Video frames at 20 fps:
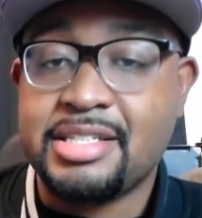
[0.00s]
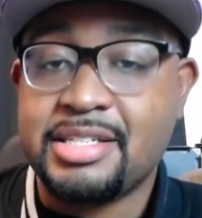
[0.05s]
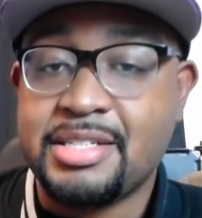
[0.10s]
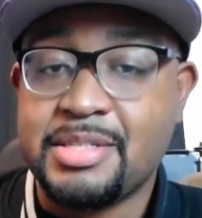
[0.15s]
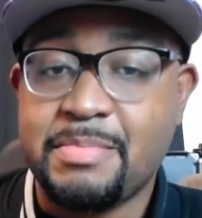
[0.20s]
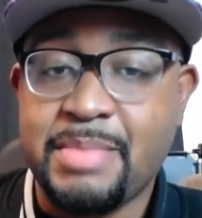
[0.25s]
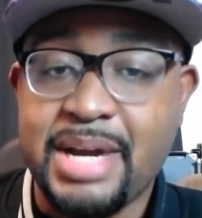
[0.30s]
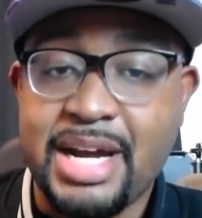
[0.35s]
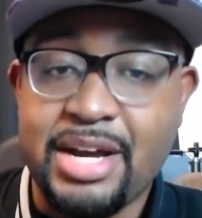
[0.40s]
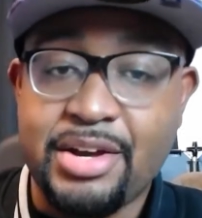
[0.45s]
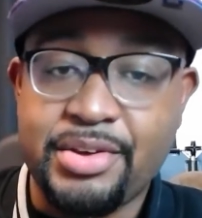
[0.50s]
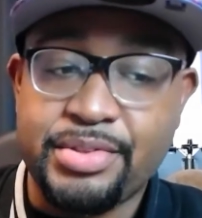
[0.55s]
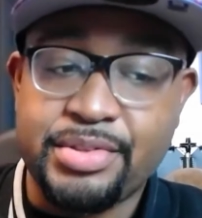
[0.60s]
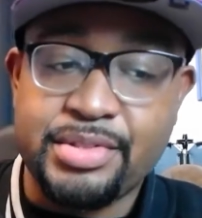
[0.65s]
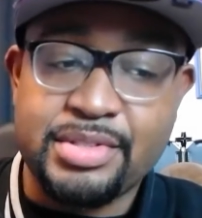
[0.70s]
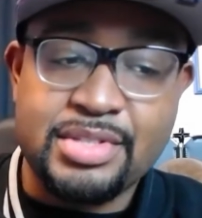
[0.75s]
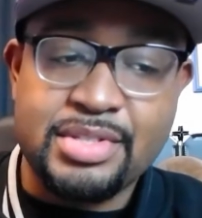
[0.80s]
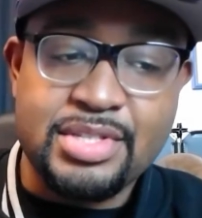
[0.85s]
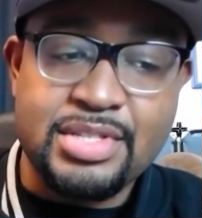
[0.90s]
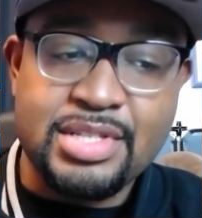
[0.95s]
mouth.
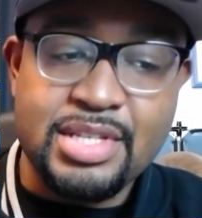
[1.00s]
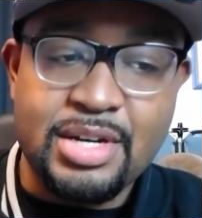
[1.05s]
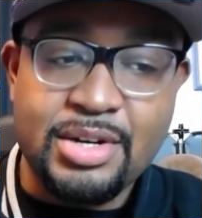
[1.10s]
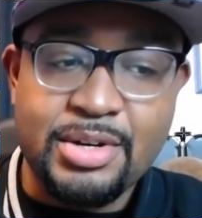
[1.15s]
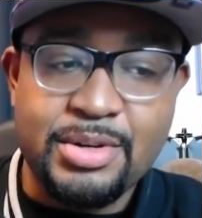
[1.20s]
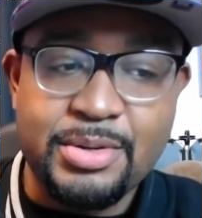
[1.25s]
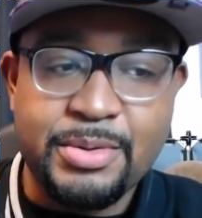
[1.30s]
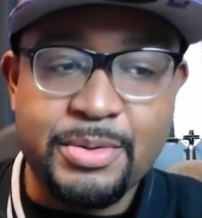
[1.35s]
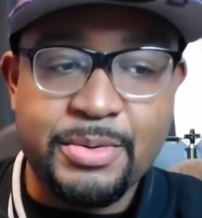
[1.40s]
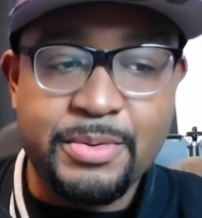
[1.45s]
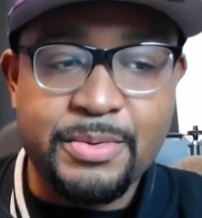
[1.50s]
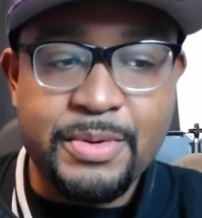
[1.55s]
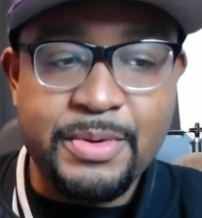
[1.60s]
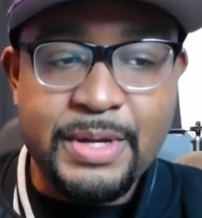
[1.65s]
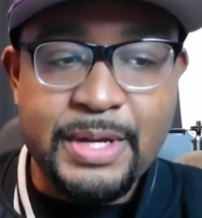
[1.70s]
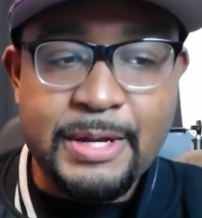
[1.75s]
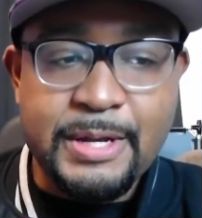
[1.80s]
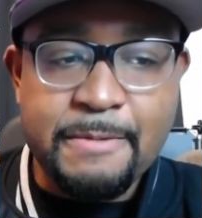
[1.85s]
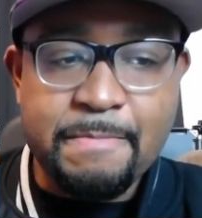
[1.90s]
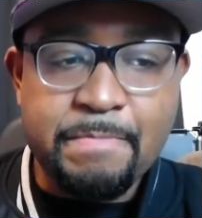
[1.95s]
So
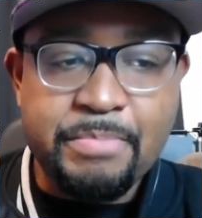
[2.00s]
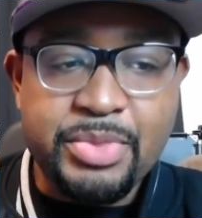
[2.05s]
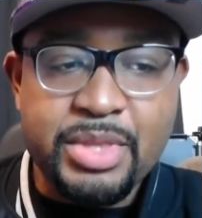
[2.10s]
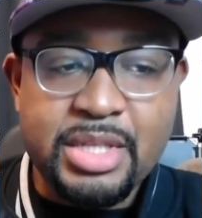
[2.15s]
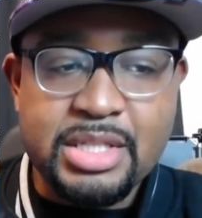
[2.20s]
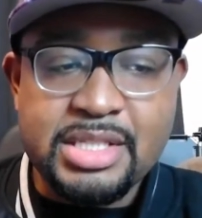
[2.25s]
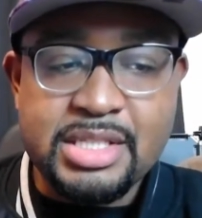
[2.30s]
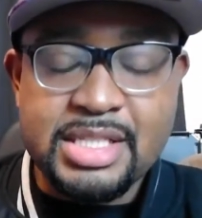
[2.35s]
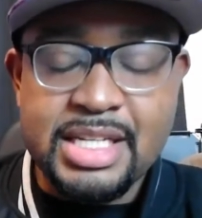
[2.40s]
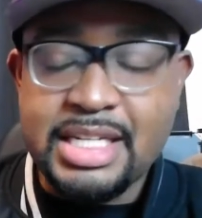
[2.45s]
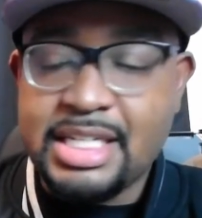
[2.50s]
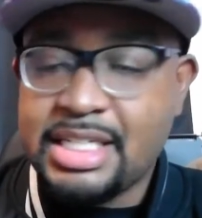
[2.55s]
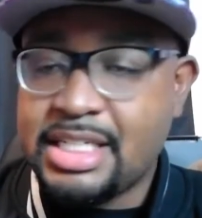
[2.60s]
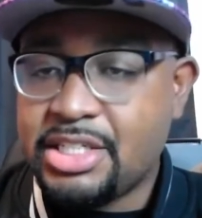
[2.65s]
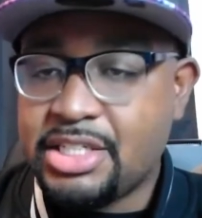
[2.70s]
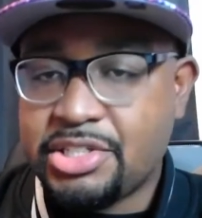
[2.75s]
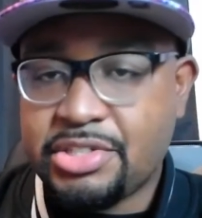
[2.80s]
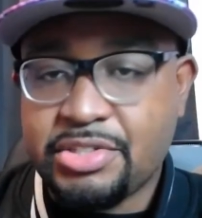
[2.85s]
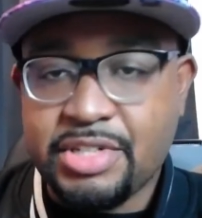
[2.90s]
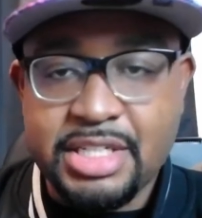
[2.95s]
sending it
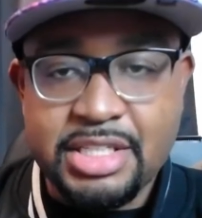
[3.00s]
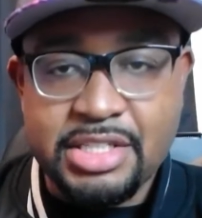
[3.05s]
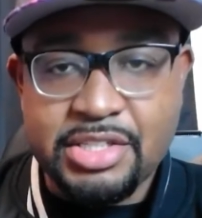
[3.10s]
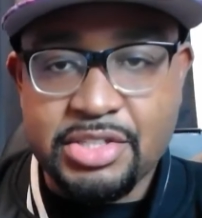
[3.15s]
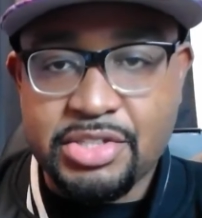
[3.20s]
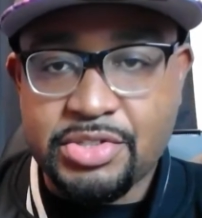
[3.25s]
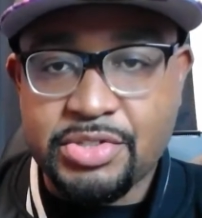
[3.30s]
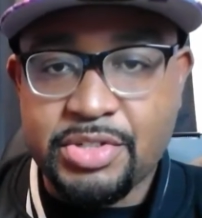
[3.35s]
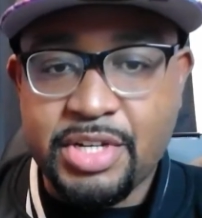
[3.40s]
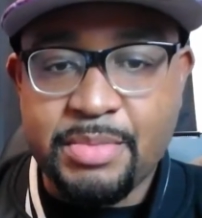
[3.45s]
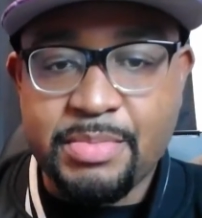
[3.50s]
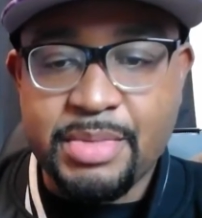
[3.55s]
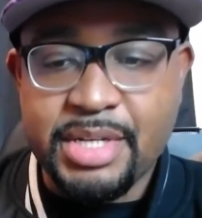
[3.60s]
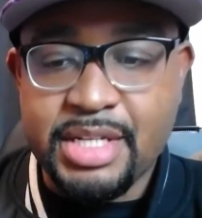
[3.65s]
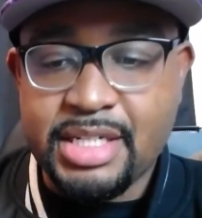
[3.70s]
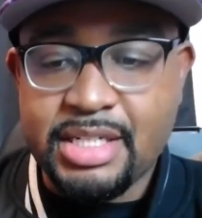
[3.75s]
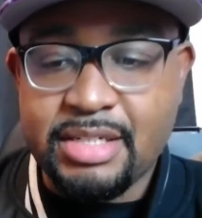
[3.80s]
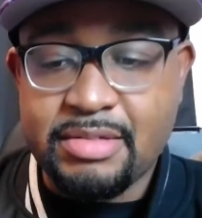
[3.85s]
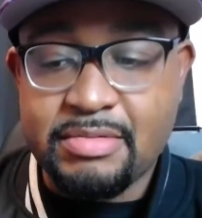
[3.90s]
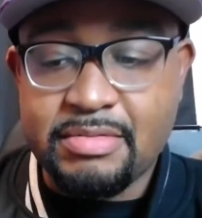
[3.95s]
straight to
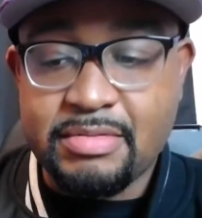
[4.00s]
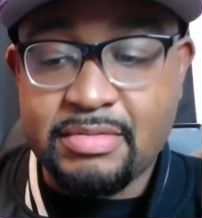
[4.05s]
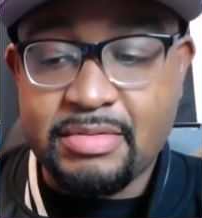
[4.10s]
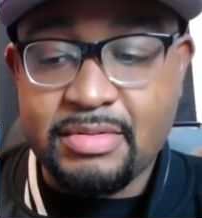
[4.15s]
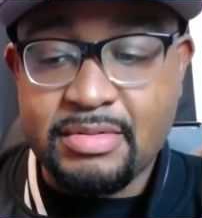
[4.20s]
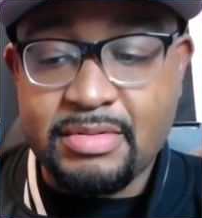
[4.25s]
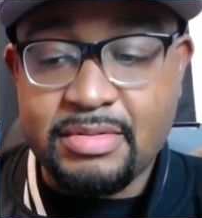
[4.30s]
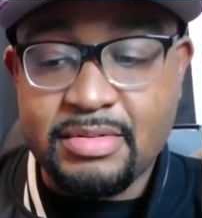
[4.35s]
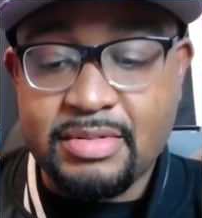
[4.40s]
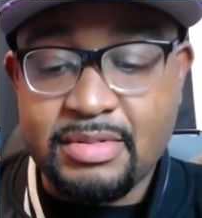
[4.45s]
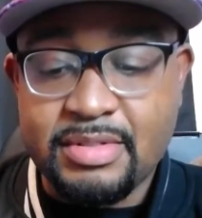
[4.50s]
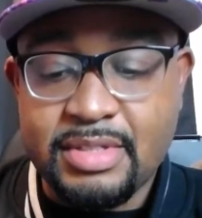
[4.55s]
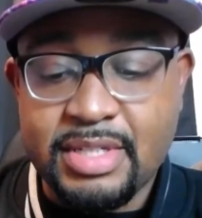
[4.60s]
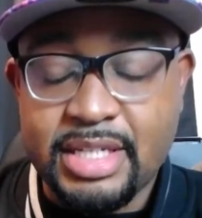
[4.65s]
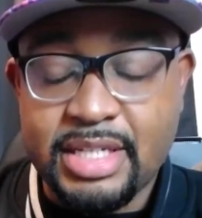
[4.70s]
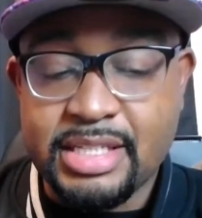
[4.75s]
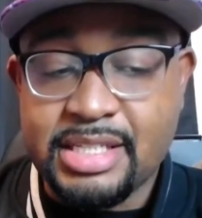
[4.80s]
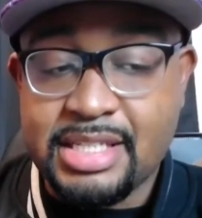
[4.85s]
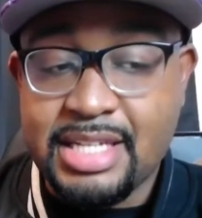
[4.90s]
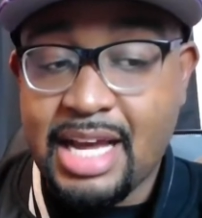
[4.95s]
streaming is
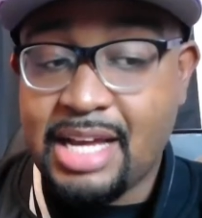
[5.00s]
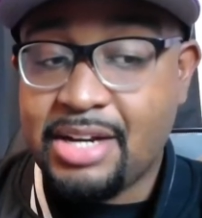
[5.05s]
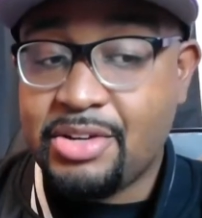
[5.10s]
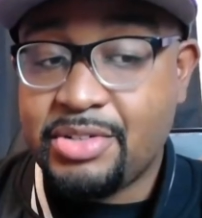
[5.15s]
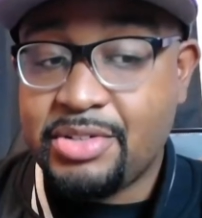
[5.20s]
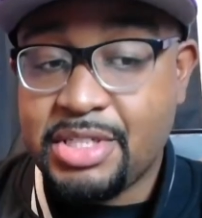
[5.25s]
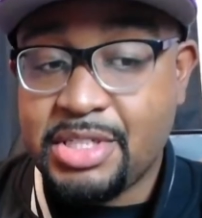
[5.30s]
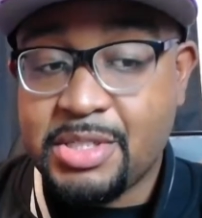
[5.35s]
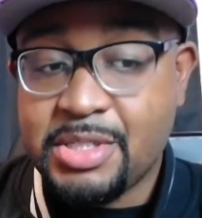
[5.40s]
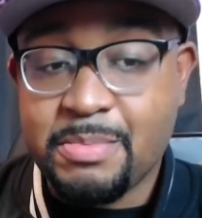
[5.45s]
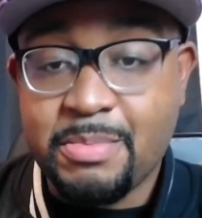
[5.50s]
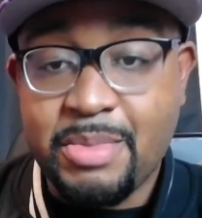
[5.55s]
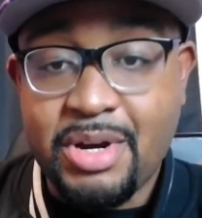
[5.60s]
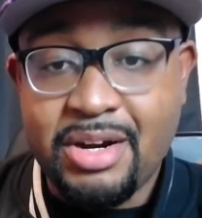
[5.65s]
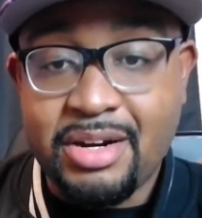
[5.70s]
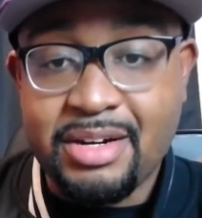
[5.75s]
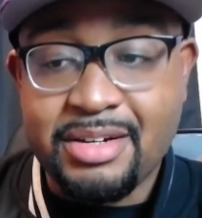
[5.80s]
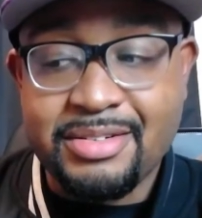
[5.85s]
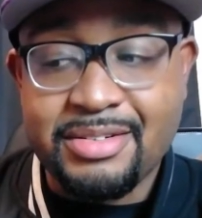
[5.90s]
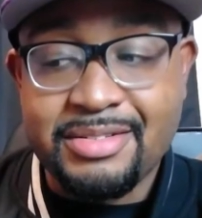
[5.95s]
not only smart,